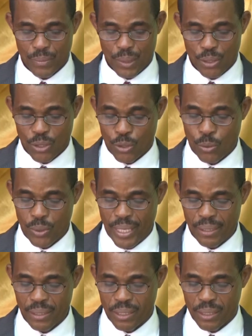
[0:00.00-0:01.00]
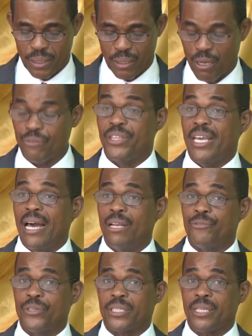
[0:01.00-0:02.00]
students of the
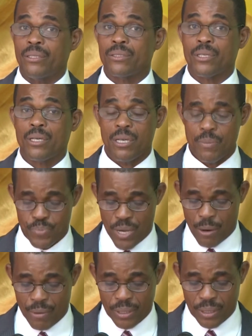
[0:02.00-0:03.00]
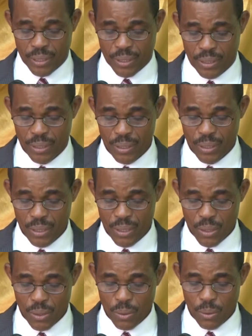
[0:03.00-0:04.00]
Alpha Center, parents,
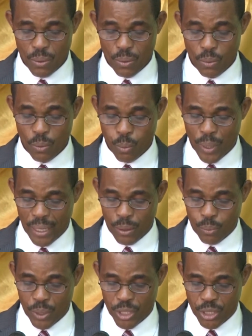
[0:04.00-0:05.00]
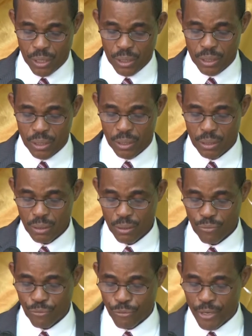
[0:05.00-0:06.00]
well-wishers,
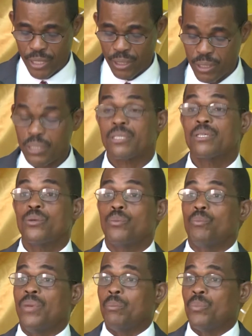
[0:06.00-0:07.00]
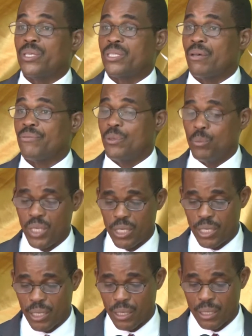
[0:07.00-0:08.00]
friends, members of the
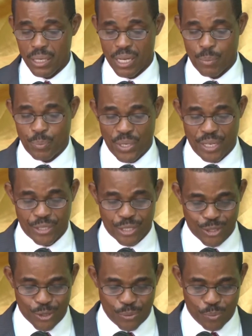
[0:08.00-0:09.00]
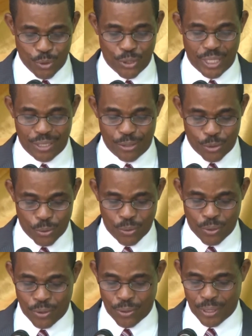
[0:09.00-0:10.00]
media, a pleasant good morning to
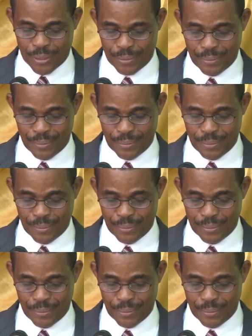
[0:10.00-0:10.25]
all.